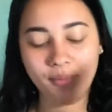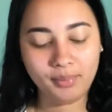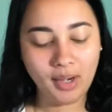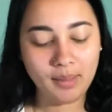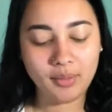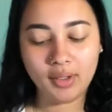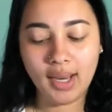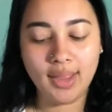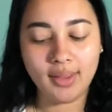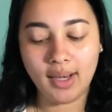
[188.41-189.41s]
primer,
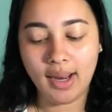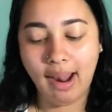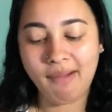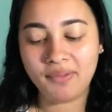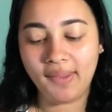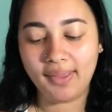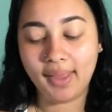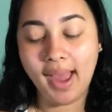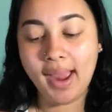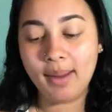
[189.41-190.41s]
and then after
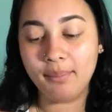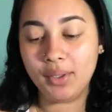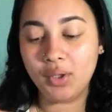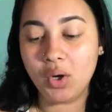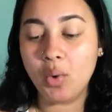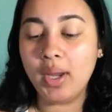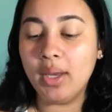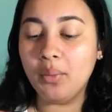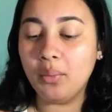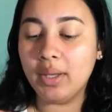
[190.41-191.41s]
that, I'm going to go
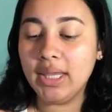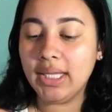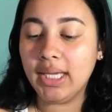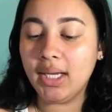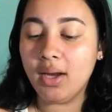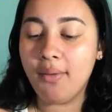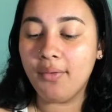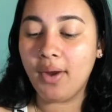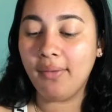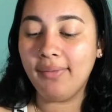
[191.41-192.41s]
in with the
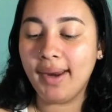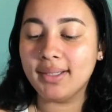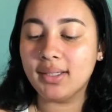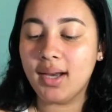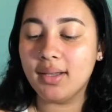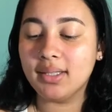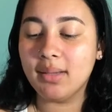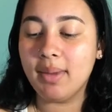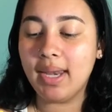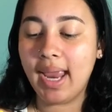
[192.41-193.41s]
Cover FX Custom